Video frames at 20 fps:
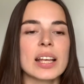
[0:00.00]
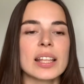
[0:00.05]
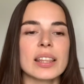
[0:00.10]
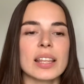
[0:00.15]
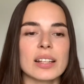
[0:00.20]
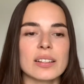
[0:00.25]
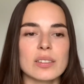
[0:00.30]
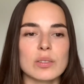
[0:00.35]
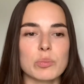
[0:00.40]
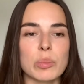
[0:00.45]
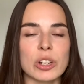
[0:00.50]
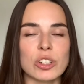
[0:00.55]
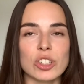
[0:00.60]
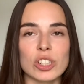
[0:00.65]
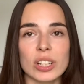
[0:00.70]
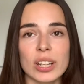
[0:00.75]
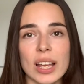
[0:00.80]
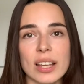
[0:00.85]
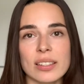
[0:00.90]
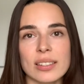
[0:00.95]
That's much
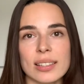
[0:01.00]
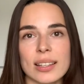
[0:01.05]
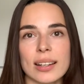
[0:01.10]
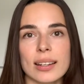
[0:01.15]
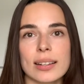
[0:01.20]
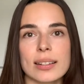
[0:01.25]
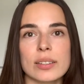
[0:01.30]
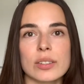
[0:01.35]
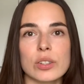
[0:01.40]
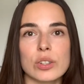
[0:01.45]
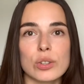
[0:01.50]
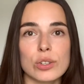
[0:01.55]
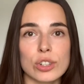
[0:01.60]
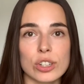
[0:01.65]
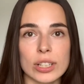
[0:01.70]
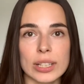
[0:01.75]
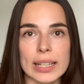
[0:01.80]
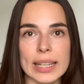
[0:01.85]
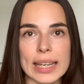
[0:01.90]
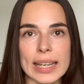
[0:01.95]
less than it
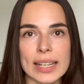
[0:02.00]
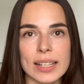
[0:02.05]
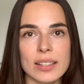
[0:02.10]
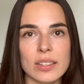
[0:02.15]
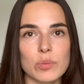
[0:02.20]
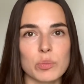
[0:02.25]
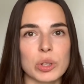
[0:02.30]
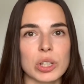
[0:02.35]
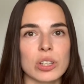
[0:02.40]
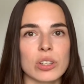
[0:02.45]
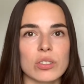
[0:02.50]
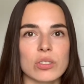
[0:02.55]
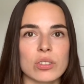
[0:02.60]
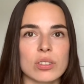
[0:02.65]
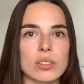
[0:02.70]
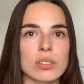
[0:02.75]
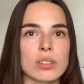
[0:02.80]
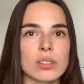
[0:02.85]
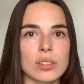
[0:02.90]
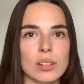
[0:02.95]
usually is because
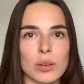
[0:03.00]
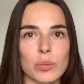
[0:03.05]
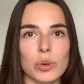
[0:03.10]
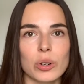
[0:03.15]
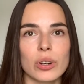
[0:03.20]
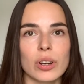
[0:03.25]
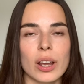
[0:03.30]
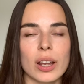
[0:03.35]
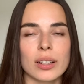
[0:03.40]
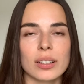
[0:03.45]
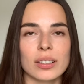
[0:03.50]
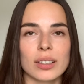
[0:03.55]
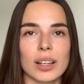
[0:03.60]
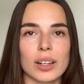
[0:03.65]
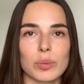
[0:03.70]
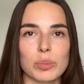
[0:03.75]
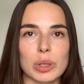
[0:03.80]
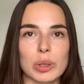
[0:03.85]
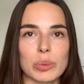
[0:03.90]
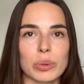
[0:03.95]
it's summer and a lot
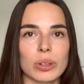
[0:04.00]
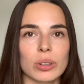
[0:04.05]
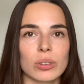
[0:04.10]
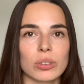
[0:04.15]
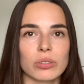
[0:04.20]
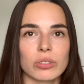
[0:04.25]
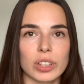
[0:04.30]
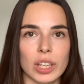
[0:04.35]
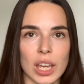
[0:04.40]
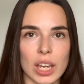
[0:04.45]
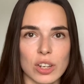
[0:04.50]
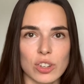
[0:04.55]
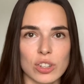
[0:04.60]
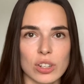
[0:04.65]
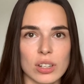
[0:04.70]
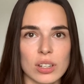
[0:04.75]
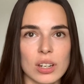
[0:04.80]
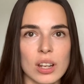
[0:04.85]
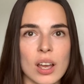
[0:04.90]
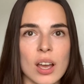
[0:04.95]
of people are on
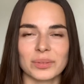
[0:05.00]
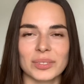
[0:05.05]
vacation.